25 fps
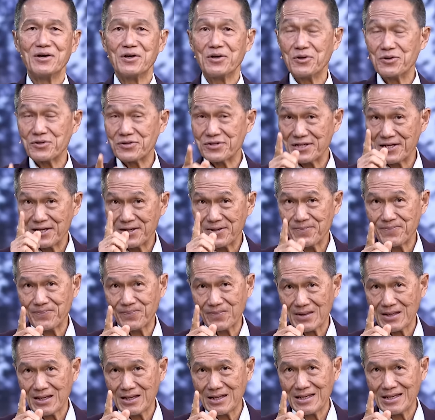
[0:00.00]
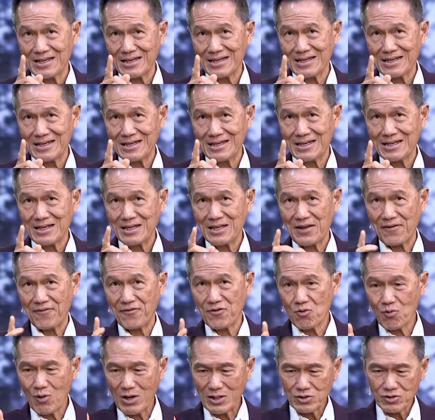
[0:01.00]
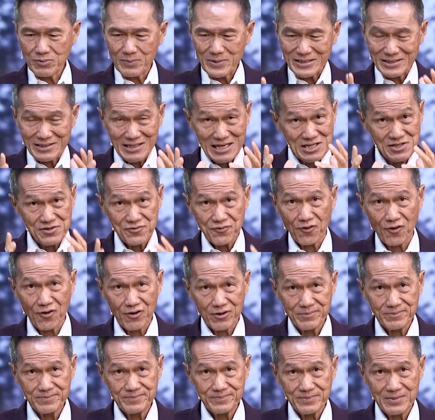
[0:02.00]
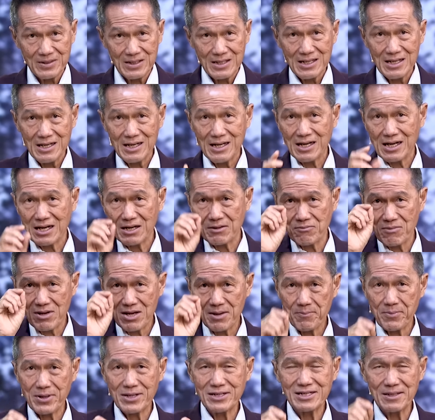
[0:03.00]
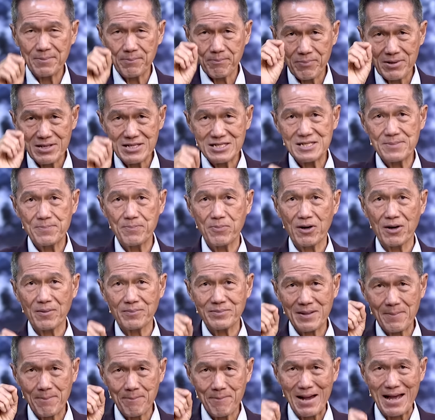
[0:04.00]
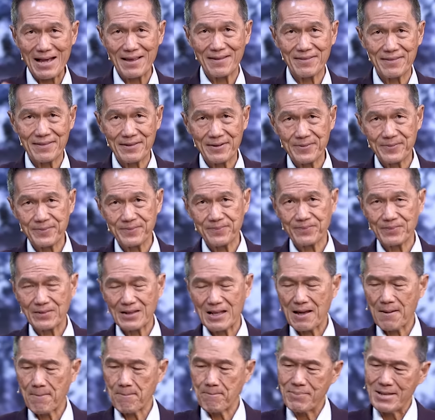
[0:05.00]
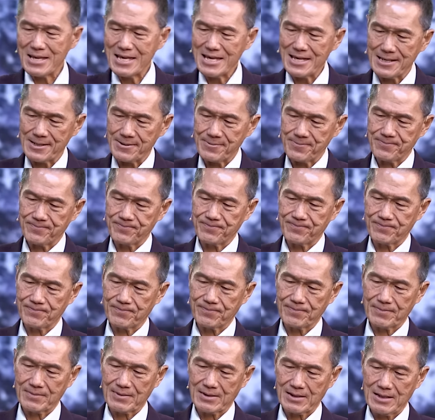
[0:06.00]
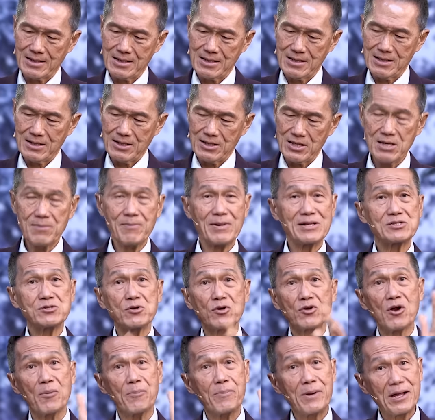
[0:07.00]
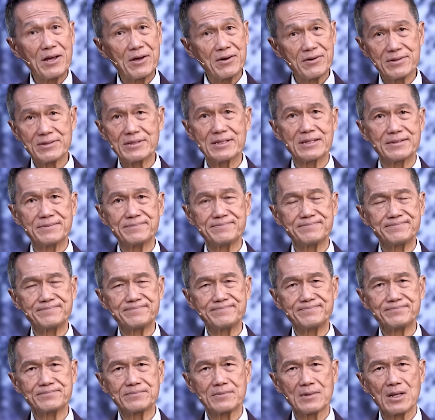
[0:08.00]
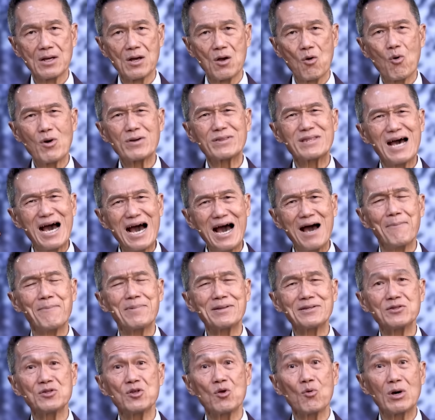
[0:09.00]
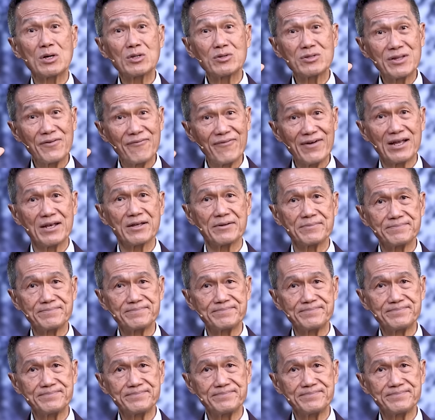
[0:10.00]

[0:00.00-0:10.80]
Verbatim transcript: You see, if you want to be transformed, remember the principle of the PATH. P, you must know your priority. What habit do you want to develop?